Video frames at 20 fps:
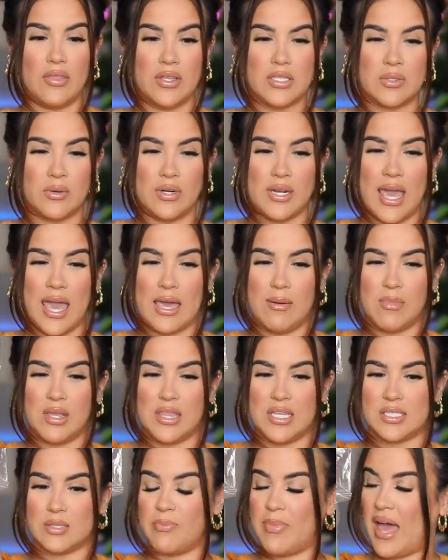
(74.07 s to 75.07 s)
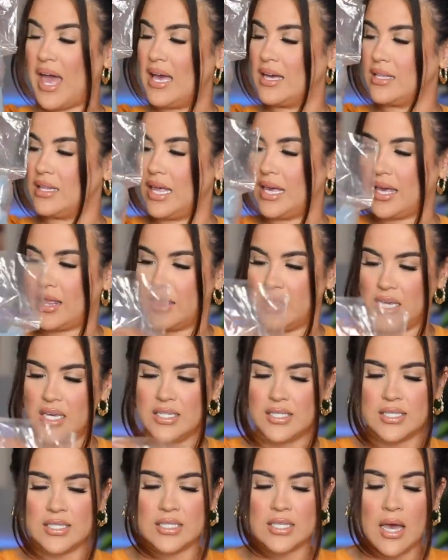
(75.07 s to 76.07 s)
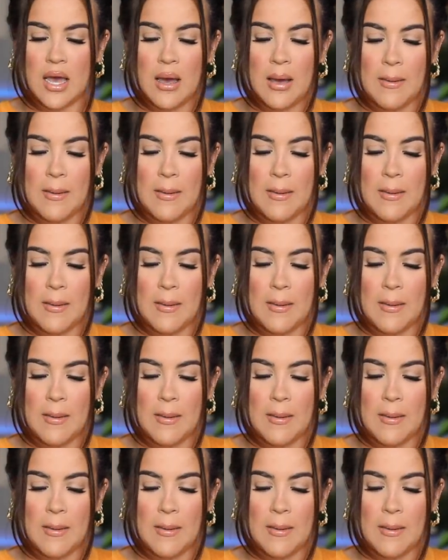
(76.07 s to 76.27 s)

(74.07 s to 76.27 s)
This one came in this bag like this,